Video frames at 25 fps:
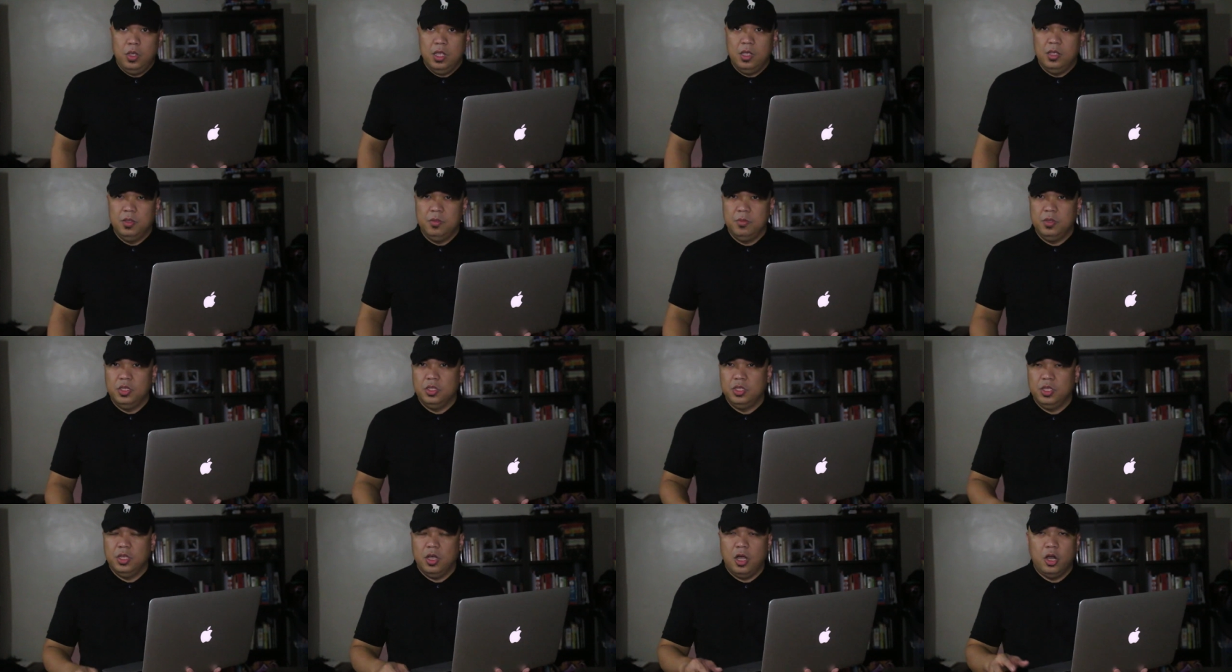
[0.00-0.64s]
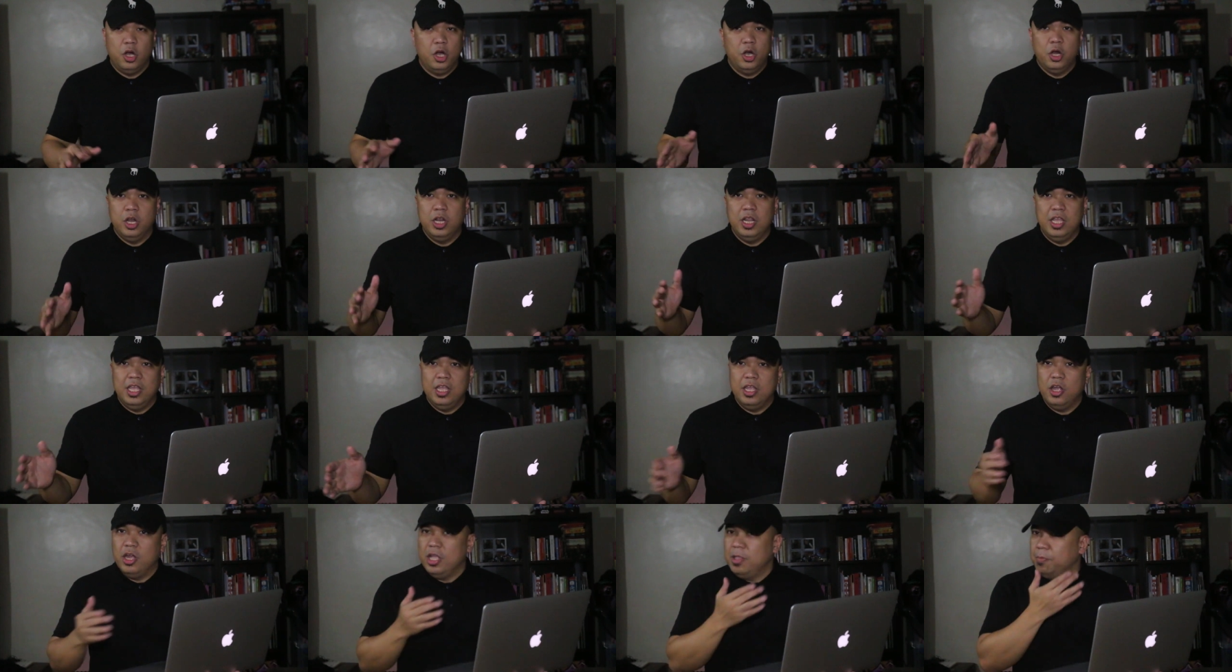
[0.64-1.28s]

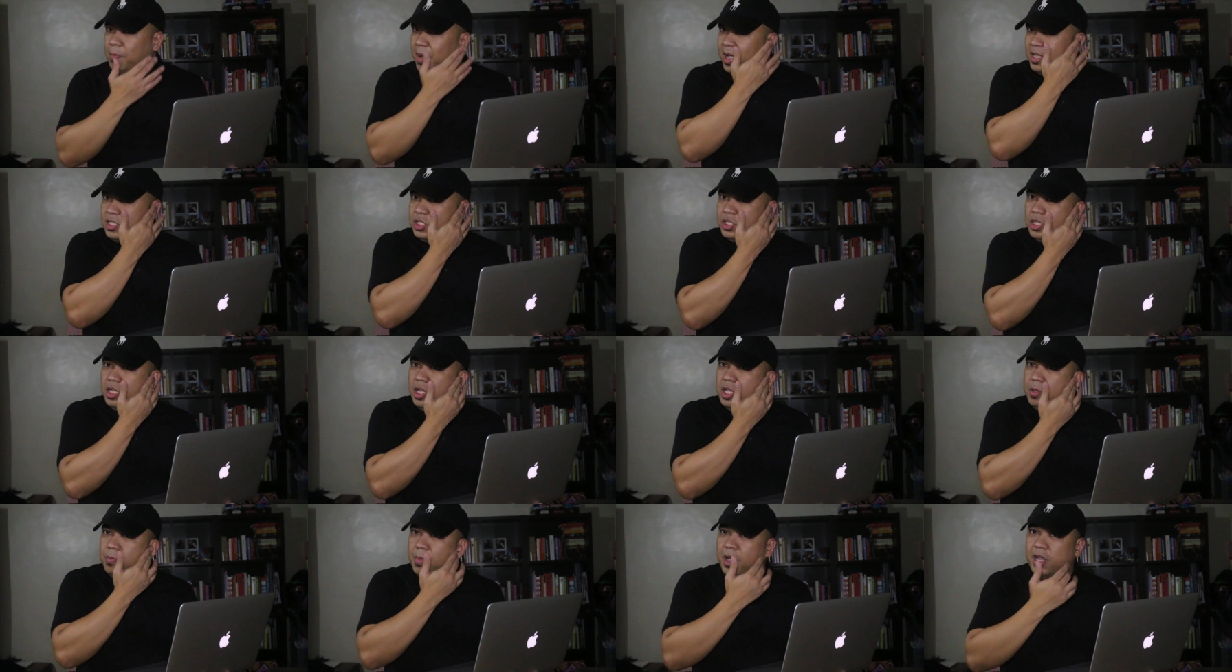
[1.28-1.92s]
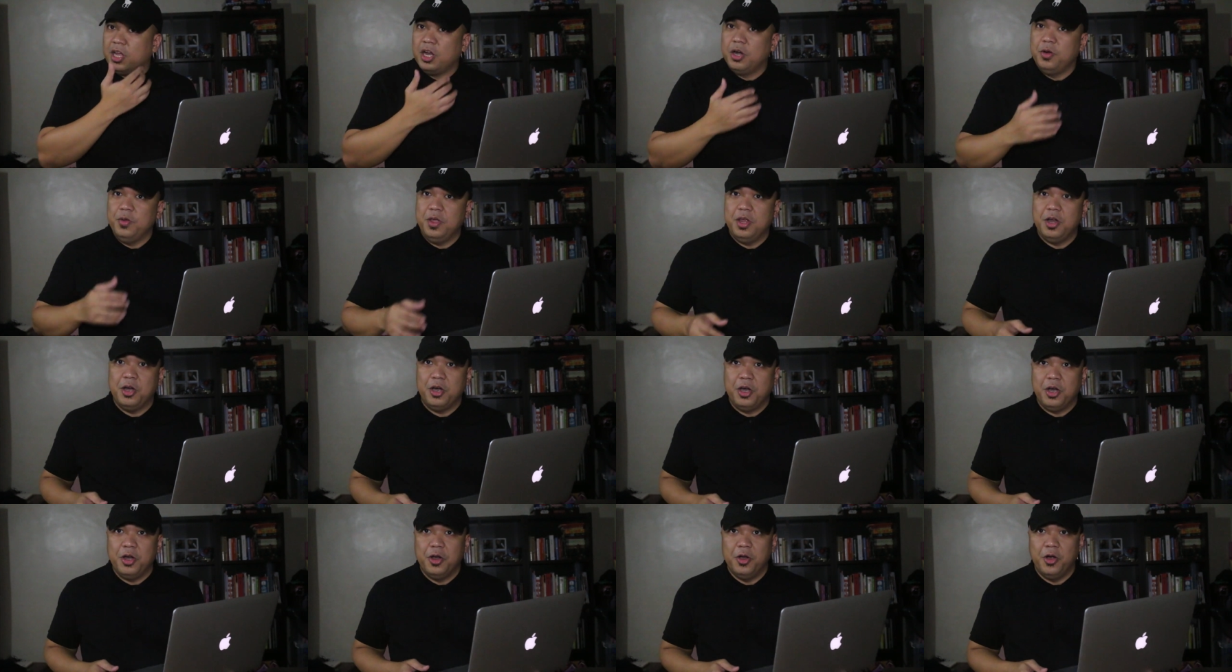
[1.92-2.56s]
early in my
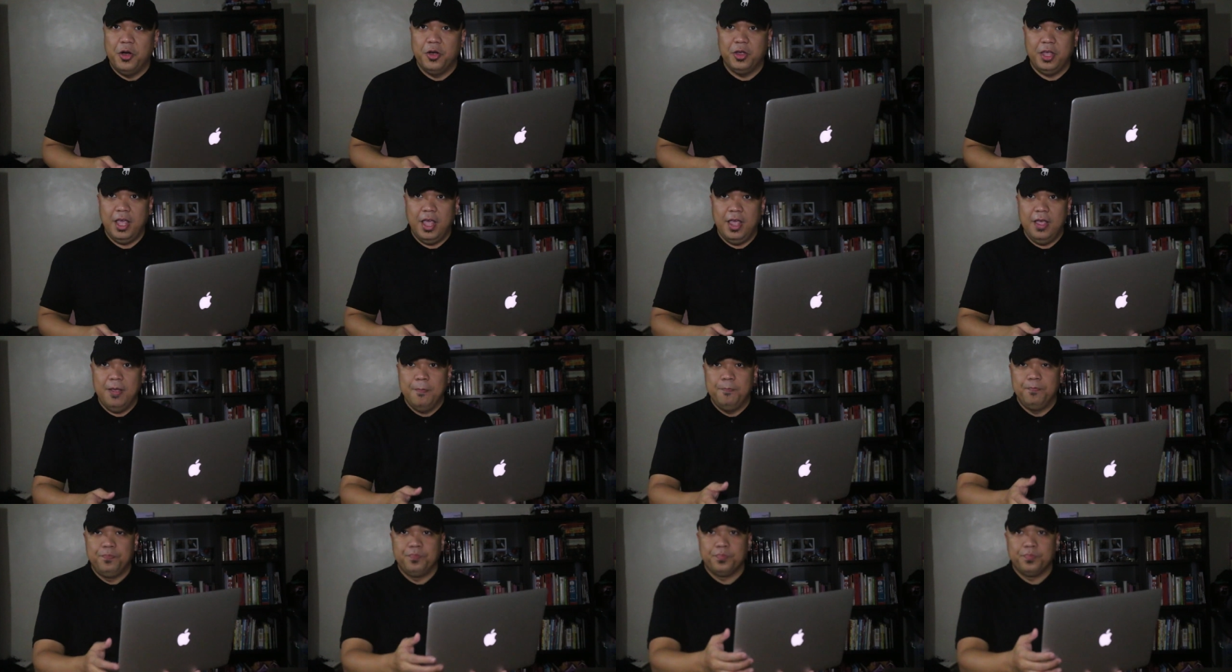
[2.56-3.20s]
career. Okay,